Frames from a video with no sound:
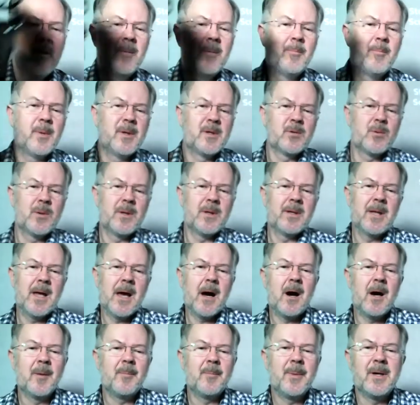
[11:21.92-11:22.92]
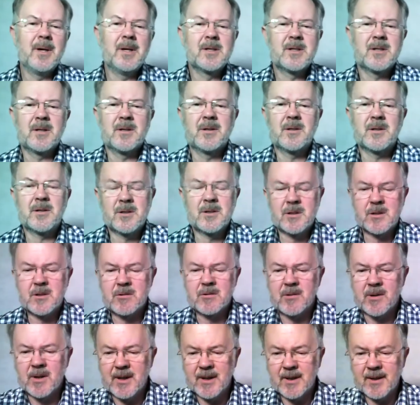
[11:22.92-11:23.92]
between the eyepiece and the
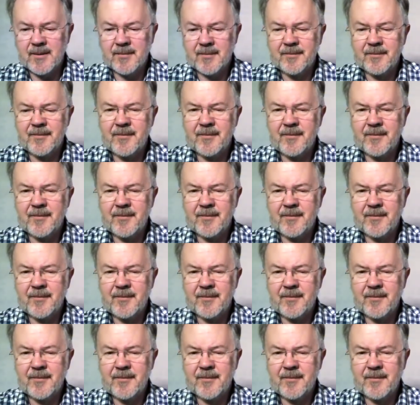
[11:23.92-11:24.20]
screen.